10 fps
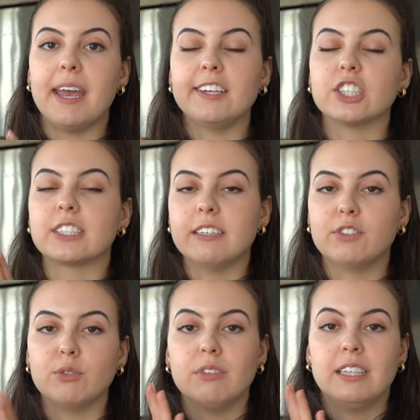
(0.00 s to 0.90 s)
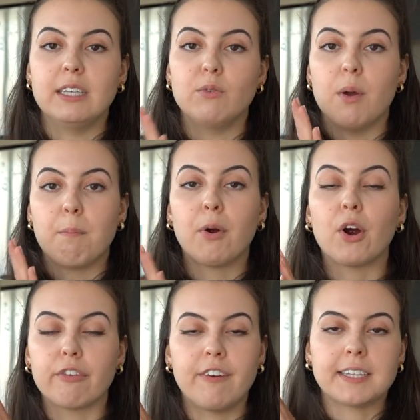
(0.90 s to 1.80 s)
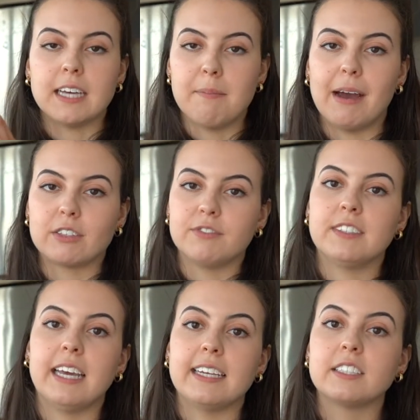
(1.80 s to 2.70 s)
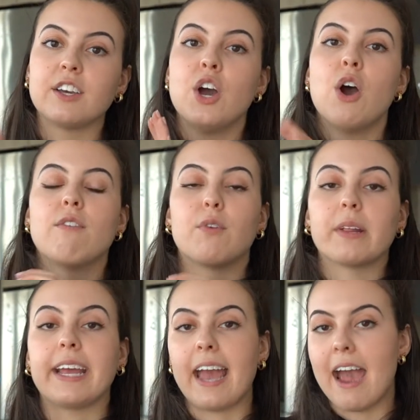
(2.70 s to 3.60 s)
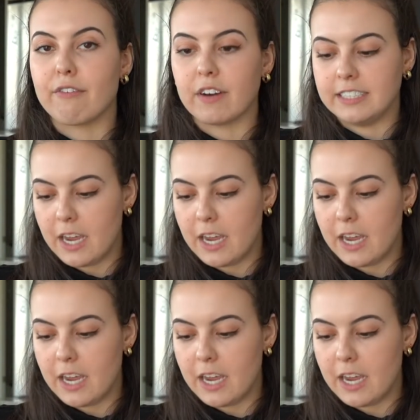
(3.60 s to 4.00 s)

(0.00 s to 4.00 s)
It just gives you the perfect amount of tint for like everyday